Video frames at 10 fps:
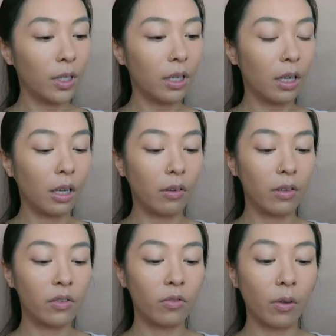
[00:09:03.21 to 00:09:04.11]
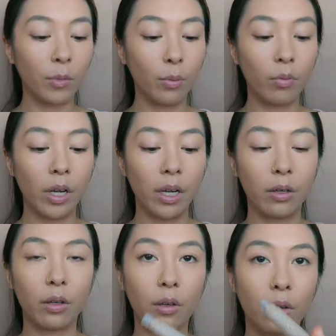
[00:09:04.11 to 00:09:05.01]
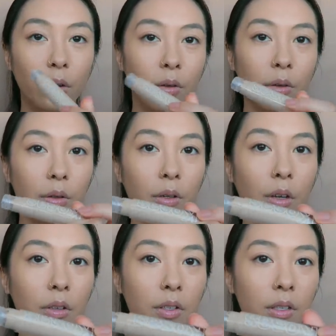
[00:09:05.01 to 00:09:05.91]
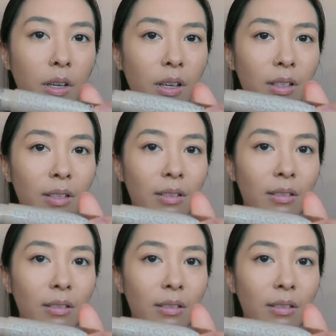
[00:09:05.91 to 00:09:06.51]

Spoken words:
one here is from the brand Kosas.